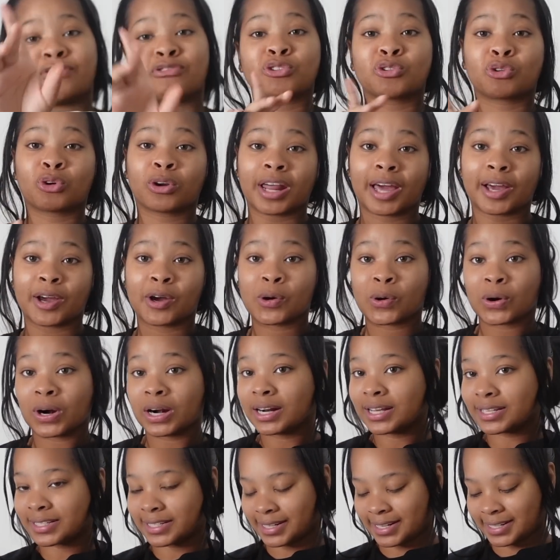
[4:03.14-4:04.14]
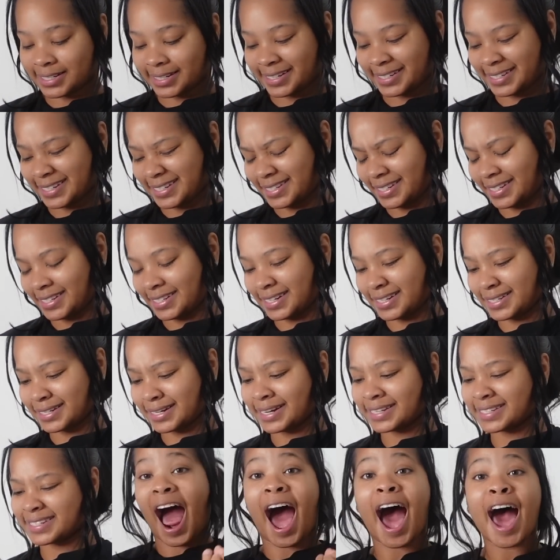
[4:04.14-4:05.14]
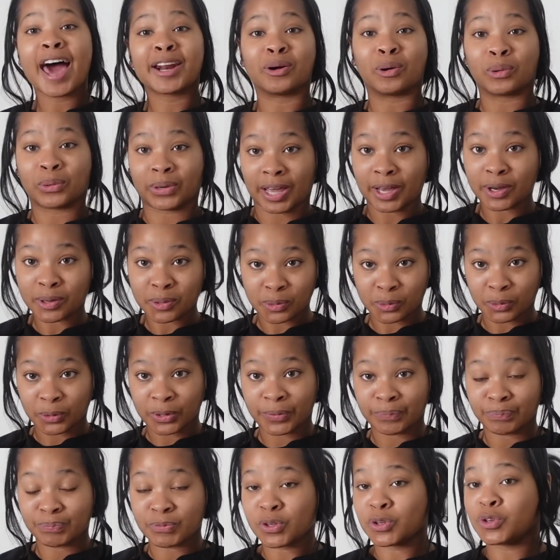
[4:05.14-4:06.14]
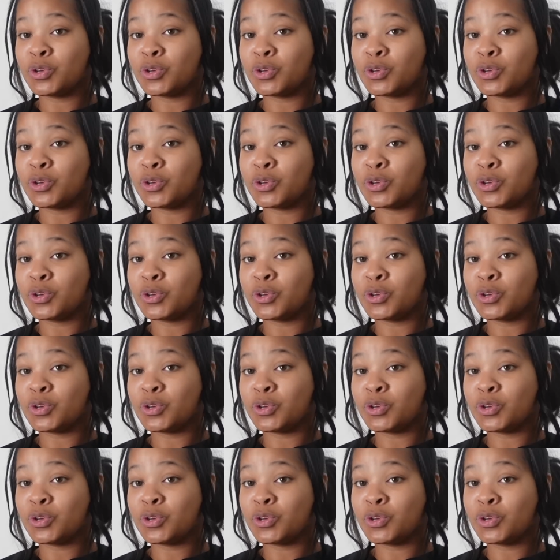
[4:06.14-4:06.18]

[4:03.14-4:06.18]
you don't like corn, listen. I don't like corn.